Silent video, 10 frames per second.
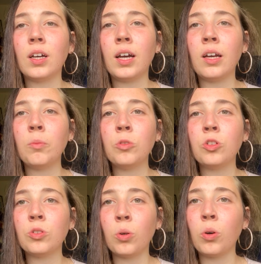i'm
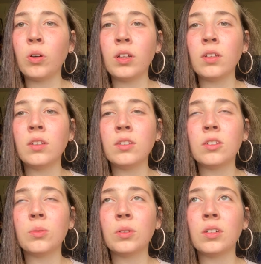sure that this
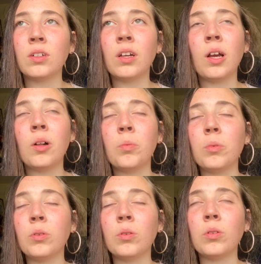will help
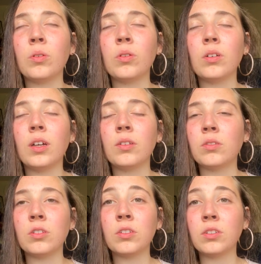you
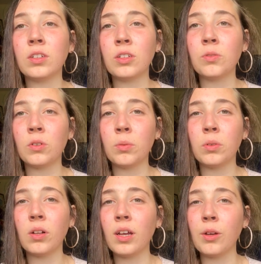and transform
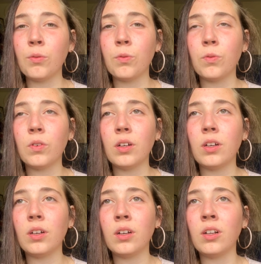your life
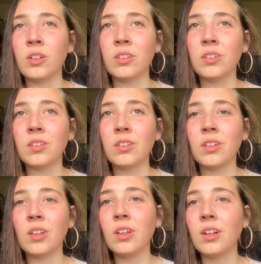a lot
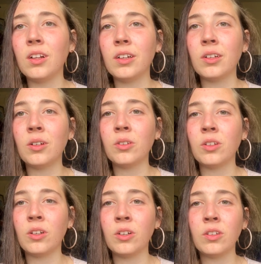like a lot
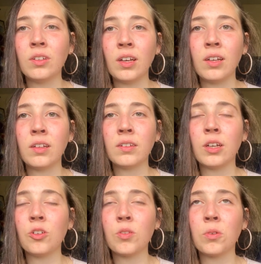a lot and
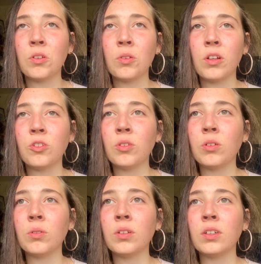i just want to let you
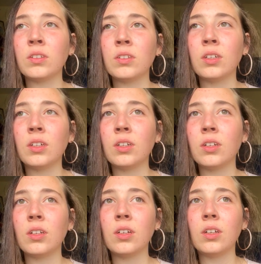know that
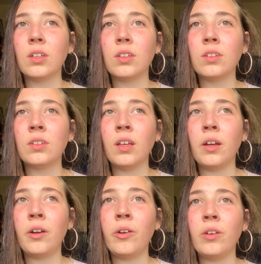
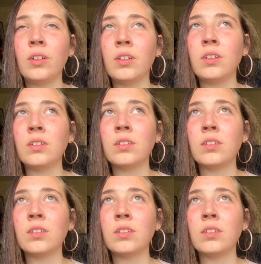there is